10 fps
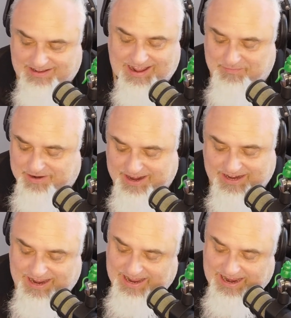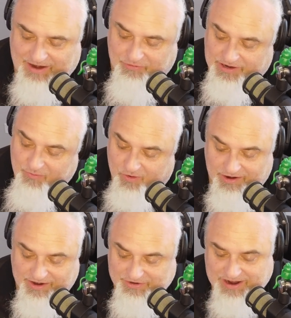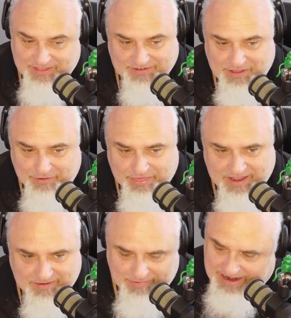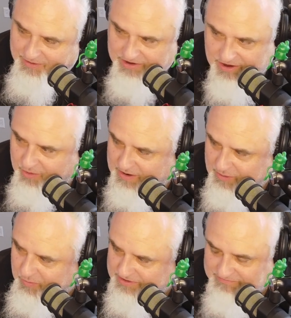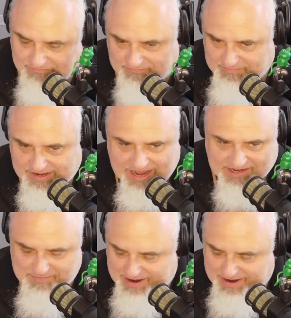I'm like, I really wanted to try this other thing, but I know I would have kicked